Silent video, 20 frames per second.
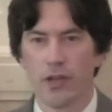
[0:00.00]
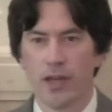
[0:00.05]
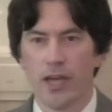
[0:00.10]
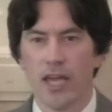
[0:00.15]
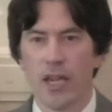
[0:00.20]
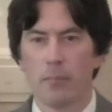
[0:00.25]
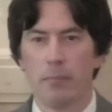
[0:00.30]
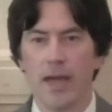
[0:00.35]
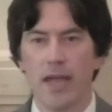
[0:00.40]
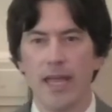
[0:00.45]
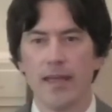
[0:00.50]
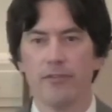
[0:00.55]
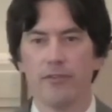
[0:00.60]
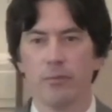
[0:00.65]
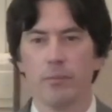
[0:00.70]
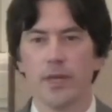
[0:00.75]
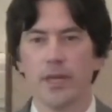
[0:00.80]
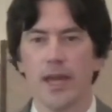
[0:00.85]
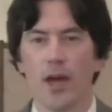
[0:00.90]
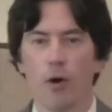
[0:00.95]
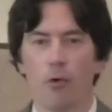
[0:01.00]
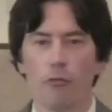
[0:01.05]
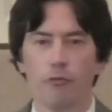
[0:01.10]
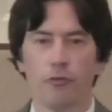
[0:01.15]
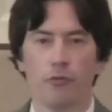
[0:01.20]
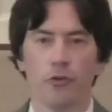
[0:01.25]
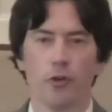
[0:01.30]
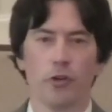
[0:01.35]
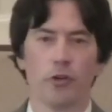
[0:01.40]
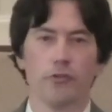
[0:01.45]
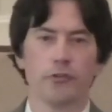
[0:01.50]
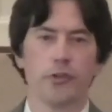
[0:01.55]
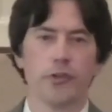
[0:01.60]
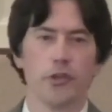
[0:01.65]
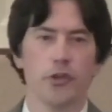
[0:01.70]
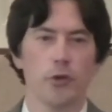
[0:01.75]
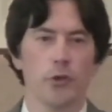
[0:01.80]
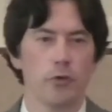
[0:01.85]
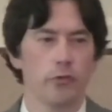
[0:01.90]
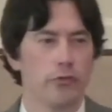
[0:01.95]
And it may even be helpful to
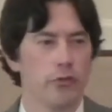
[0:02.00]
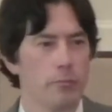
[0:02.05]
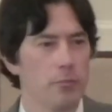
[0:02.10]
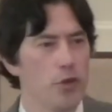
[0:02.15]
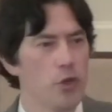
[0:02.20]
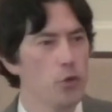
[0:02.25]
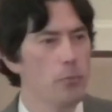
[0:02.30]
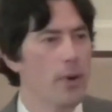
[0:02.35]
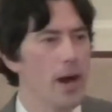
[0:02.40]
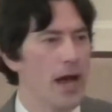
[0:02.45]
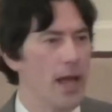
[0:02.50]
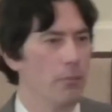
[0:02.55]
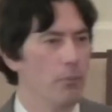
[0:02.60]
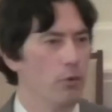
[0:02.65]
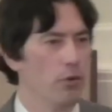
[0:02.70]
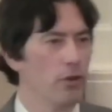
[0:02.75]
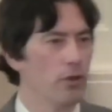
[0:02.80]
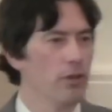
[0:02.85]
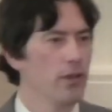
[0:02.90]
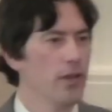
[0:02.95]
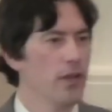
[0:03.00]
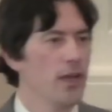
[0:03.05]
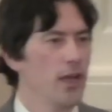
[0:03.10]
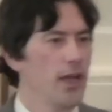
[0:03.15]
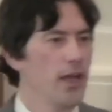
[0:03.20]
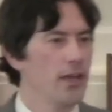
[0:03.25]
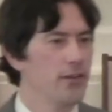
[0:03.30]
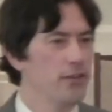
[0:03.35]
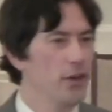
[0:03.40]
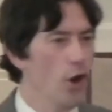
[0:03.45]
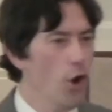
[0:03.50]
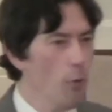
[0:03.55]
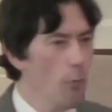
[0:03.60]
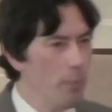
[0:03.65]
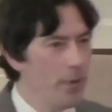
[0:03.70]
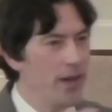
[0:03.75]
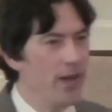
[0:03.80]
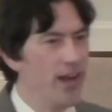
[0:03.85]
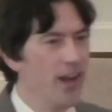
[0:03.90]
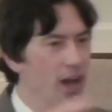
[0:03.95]
use the Pew Bible and to
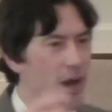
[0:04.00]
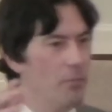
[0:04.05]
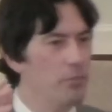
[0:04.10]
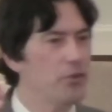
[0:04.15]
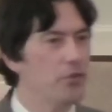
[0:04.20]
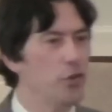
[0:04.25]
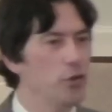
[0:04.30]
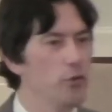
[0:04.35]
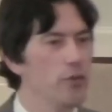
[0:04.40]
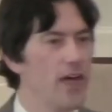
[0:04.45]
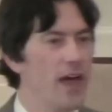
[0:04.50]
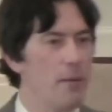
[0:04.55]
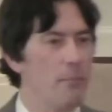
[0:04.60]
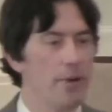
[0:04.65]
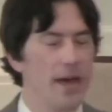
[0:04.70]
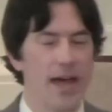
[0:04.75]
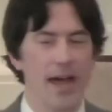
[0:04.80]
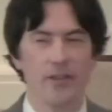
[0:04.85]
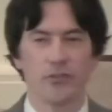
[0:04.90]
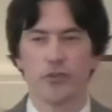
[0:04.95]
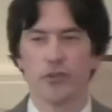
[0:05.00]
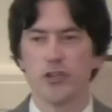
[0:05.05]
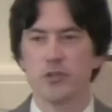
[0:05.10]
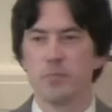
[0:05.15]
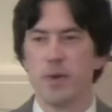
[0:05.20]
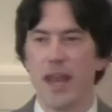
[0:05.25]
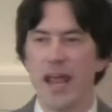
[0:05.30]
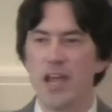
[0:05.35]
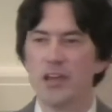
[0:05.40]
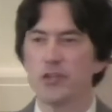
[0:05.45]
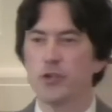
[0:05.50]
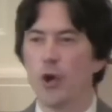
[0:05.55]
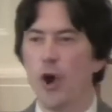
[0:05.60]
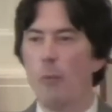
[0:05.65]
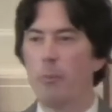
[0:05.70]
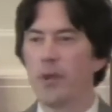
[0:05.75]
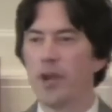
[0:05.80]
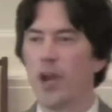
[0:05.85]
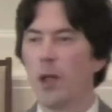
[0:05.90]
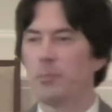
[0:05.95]
open it up to that passage. But as you
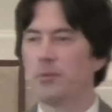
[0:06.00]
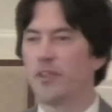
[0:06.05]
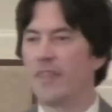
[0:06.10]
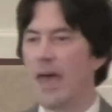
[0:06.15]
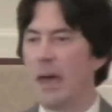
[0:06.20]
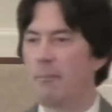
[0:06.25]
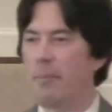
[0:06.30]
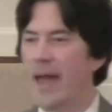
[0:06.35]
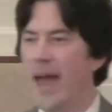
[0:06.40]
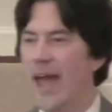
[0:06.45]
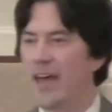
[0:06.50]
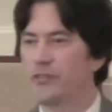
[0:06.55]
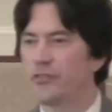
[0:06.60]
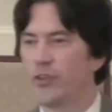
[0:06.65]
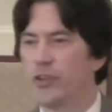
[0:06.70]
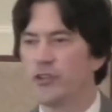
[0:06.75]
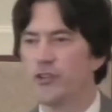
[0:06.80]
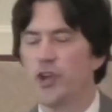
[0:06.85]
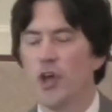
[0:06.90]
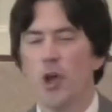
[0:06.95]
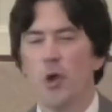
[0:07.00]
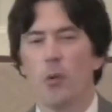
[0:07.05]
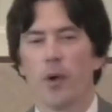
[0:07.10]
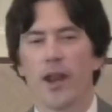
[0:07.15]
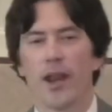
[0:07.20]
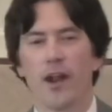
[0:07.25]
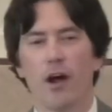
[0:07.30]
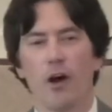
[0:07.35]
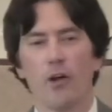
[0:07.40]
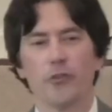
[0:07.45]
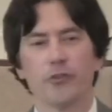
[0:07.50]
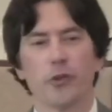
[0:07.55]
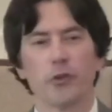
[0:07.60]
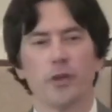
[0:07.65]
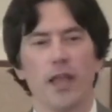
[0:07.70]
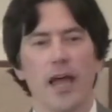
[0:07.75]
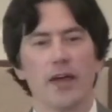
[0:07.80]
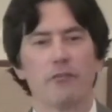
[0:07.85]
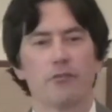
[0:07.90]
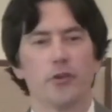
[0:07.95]
open it up to that passage, what I'd also
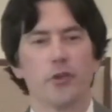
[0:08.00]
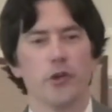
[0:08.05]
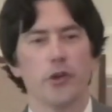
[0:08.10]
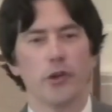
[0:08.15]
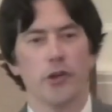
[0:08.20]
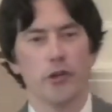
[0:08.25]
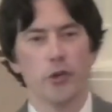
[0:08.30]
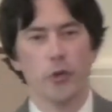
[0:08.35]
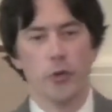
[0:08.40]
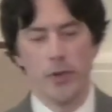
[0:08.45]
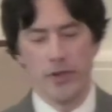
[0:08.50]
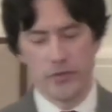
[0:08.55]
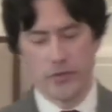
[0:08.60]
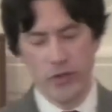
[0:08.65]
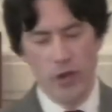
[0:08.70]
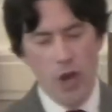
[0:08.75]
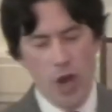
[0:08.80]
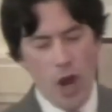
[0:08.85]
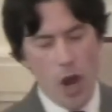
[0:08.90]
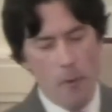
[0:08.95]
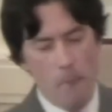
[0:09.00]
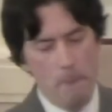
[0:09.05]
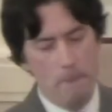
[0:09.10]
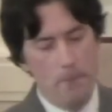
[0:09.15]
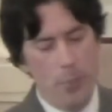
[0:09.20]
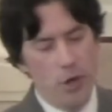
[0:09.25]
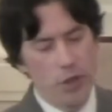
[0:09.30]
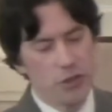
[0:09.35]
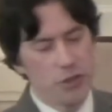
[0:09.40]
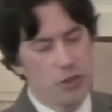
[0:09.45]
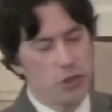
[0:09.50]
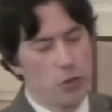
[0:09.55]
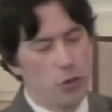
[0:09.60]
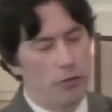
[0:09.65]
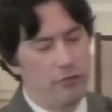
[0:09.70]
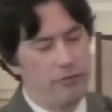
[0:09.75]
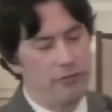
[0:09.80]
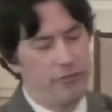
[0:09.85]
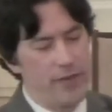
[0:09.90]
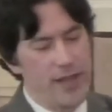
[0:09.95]
like for you to do is put
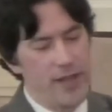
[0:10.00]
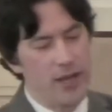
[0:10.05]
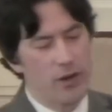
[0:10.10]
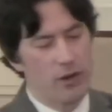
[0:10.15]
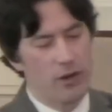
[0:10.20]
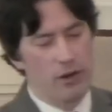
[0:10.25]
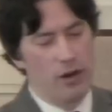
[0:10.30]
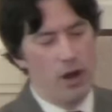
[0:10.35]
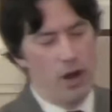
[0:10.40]
your finger